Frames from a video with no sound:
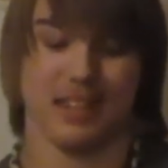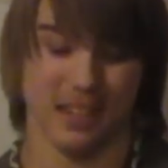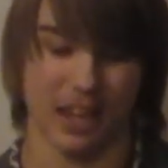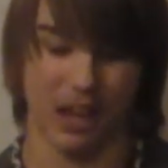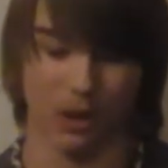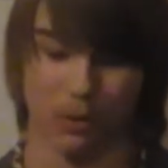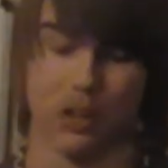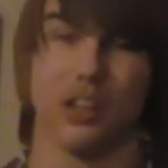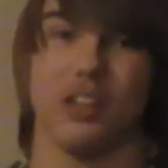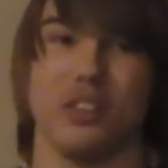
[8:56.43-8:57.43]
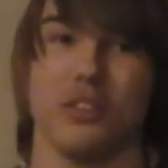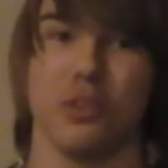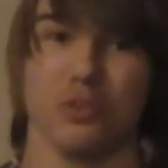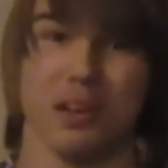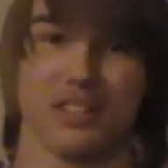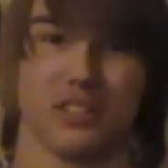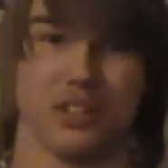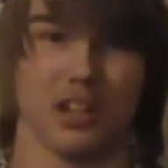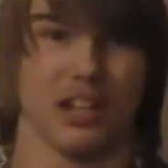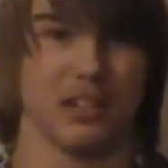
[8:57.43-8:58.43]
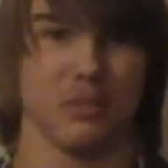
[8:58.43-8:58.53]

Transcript: Now, Northwestern